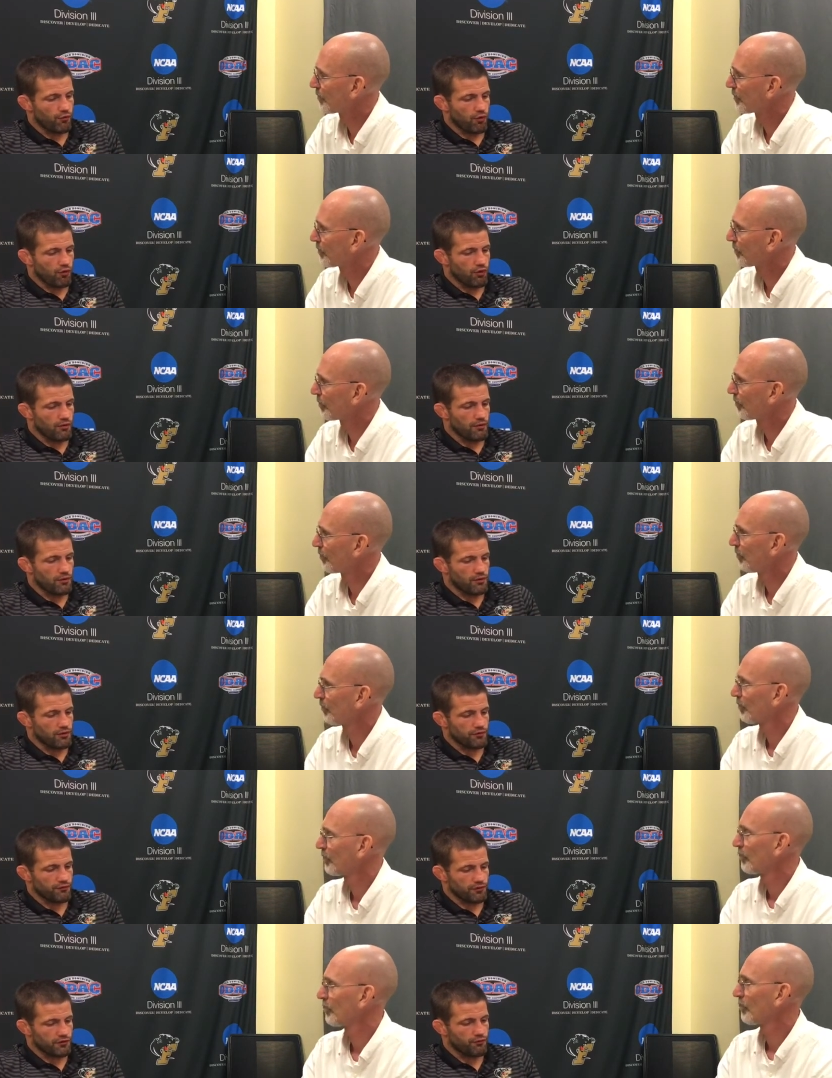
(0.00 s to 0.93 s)
Speaker 1: four, those
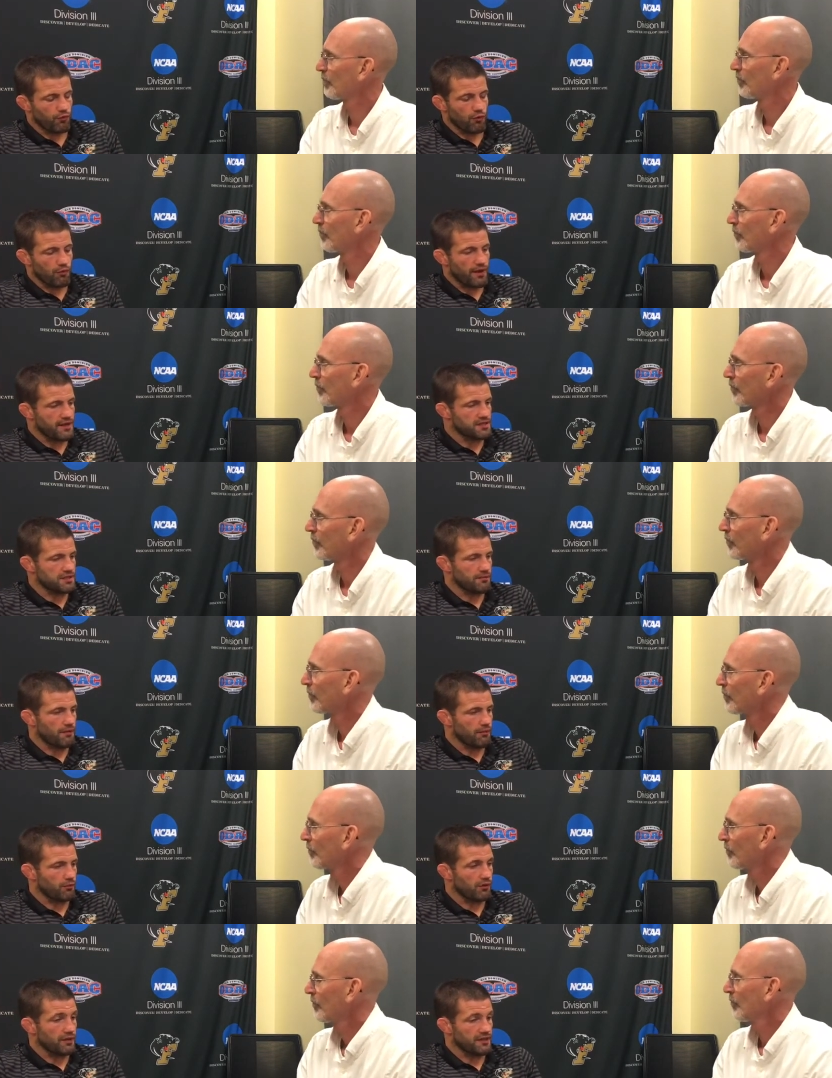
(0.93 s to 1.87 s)
first four weights, I'm, I'm
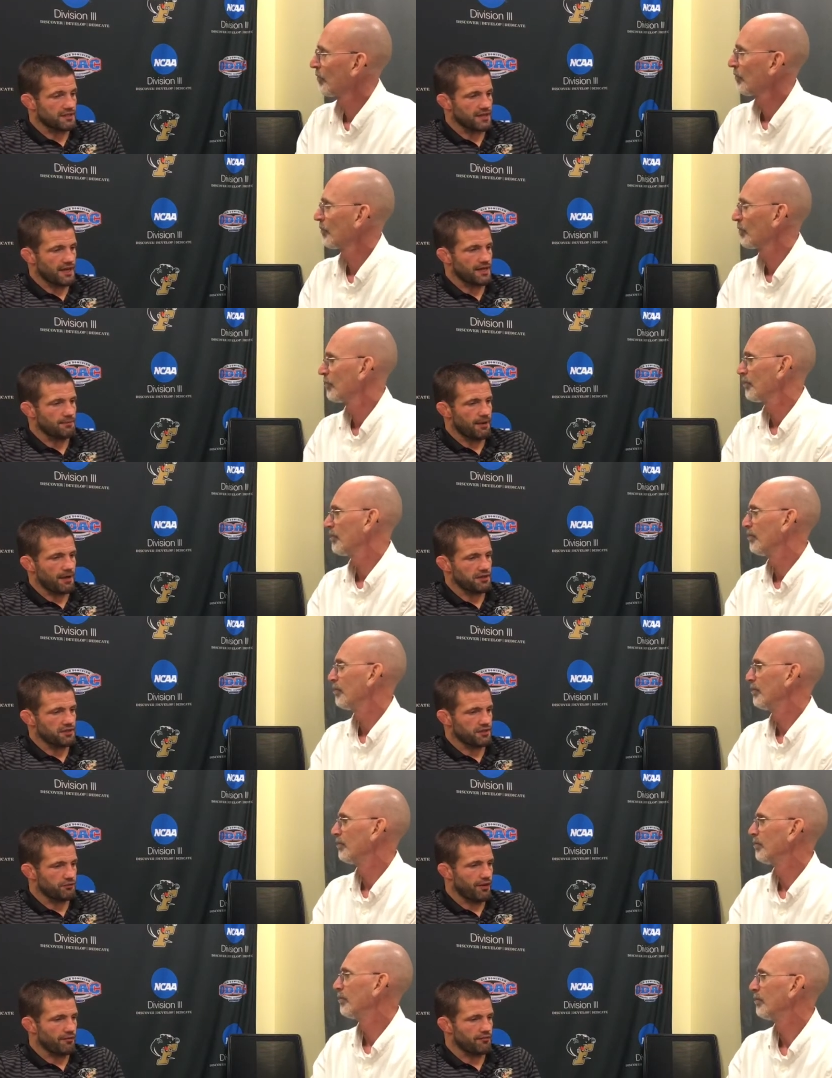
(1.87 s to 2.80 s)
really excited about just because
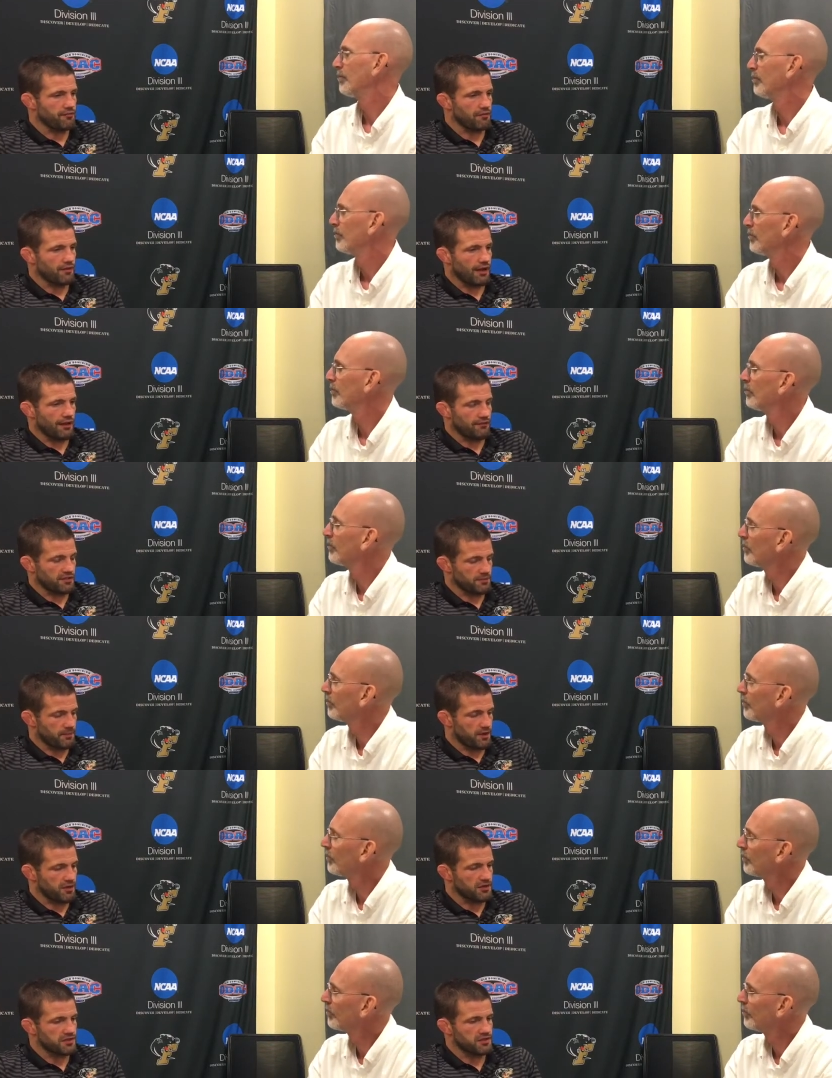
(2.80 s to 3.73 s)
we have a lot of
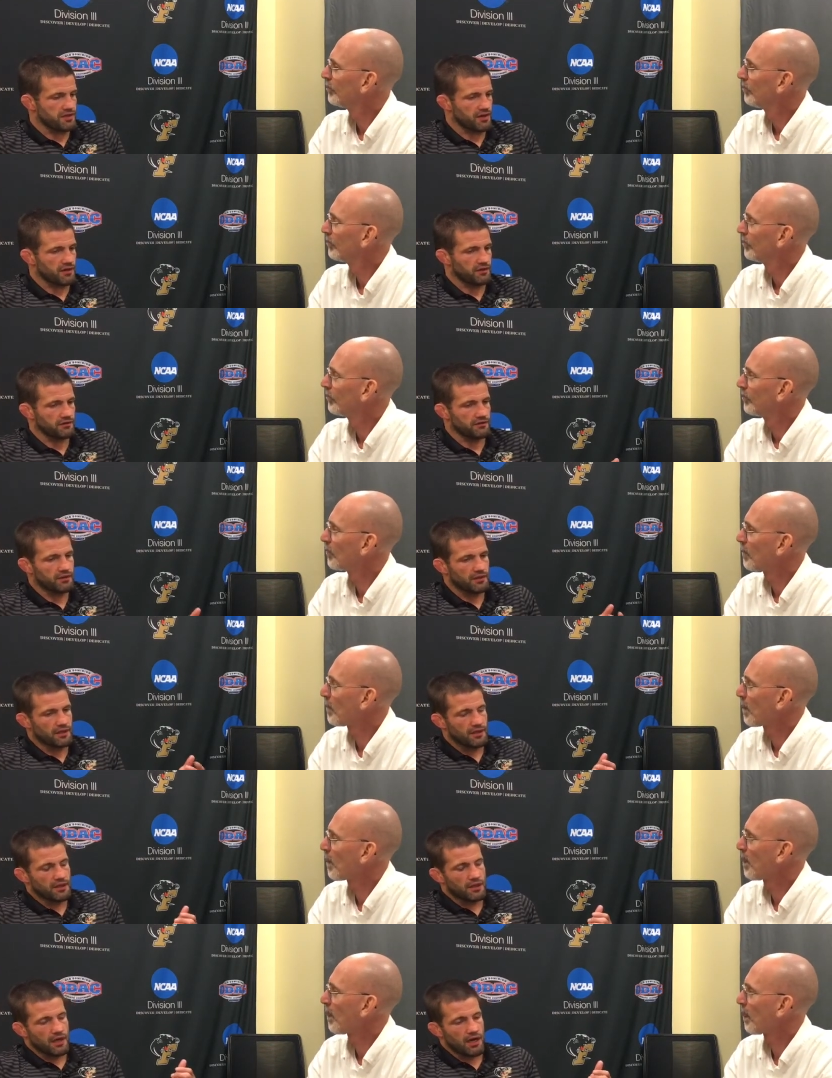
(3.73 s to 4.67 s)
experience there. And
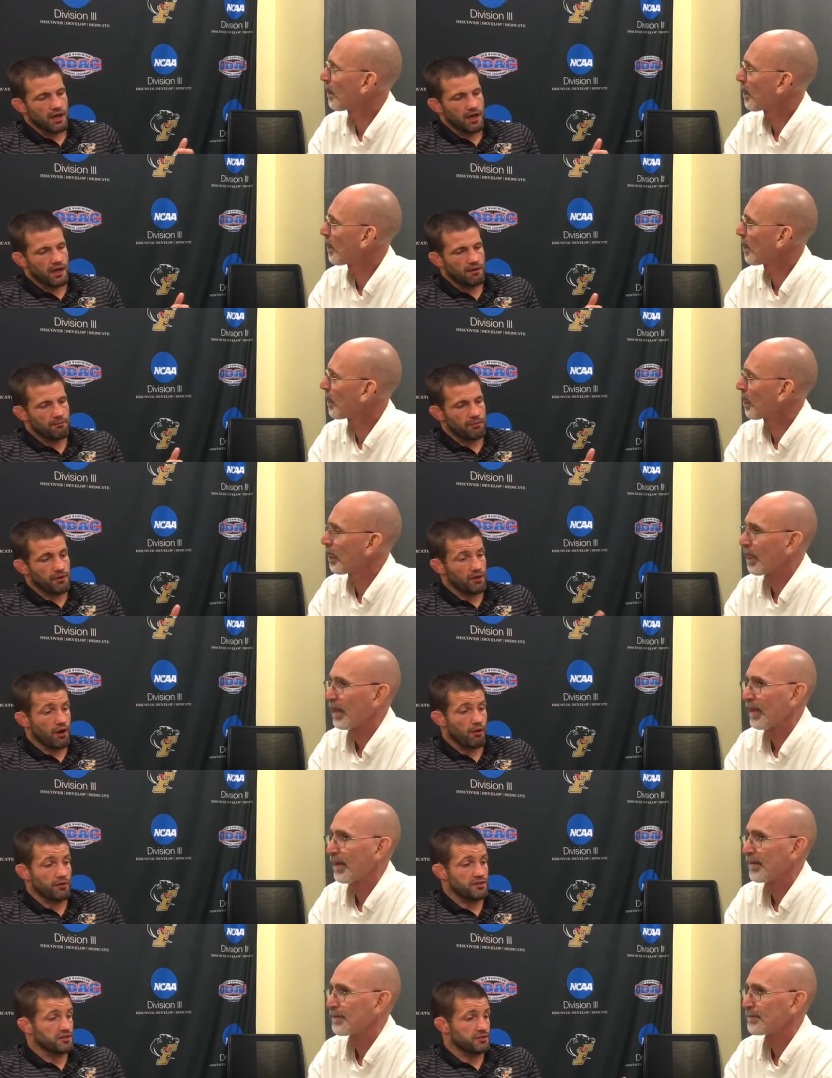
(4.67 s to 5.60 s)
um, but no,
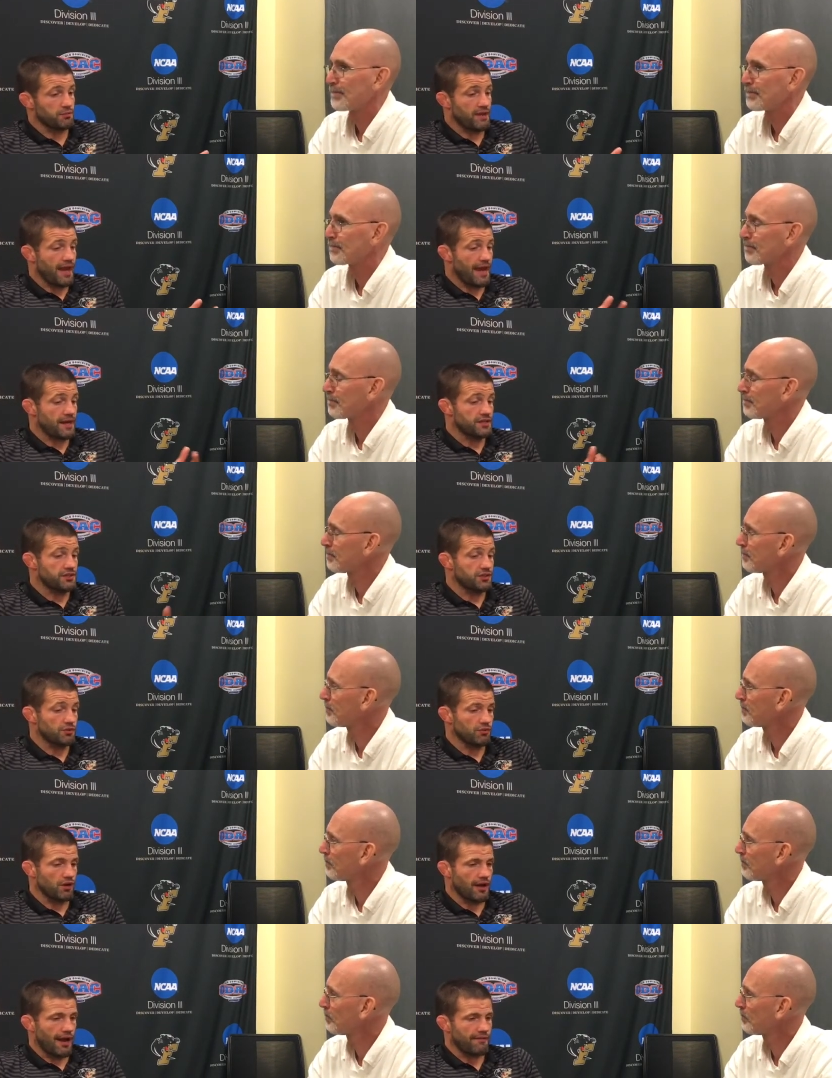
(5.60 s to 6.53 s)
we just we added to
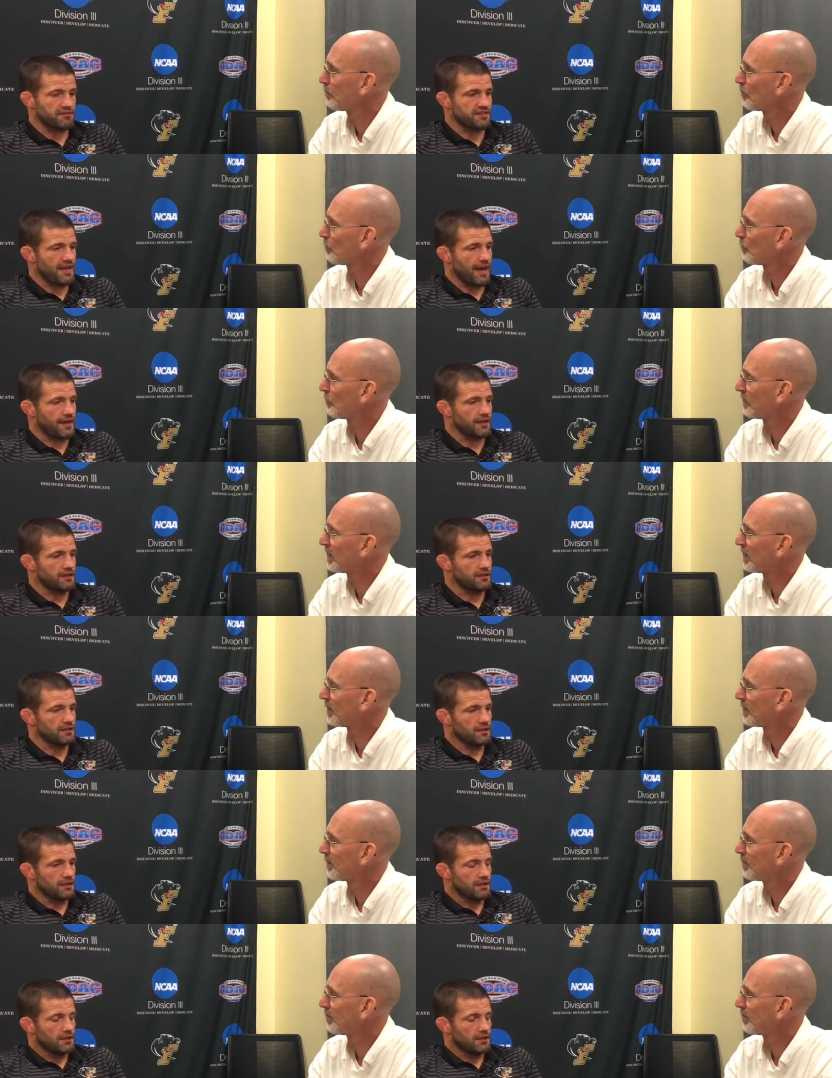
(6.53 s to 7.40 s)
uh, obviously added